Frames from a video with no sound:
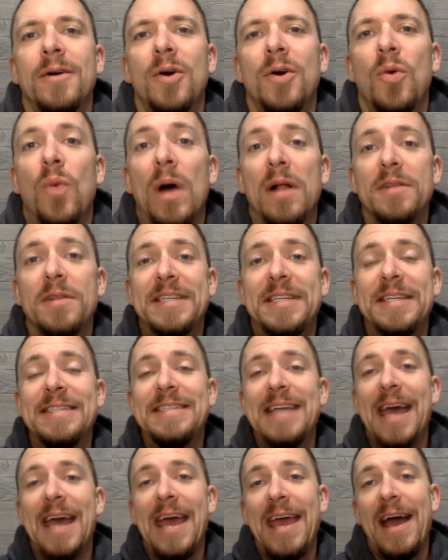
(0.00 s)
Well,
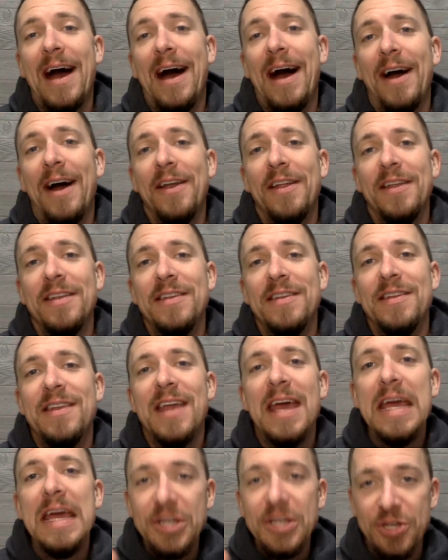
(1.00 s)
today on
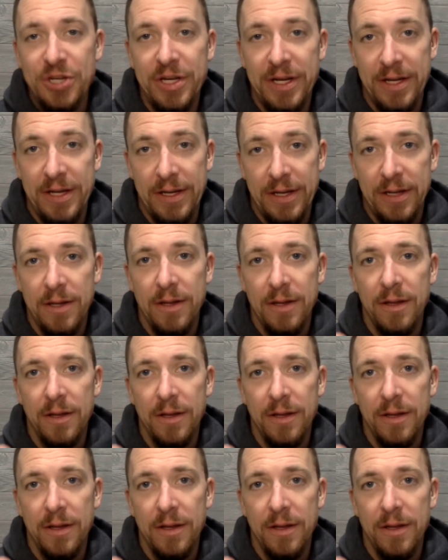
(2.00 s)
Nation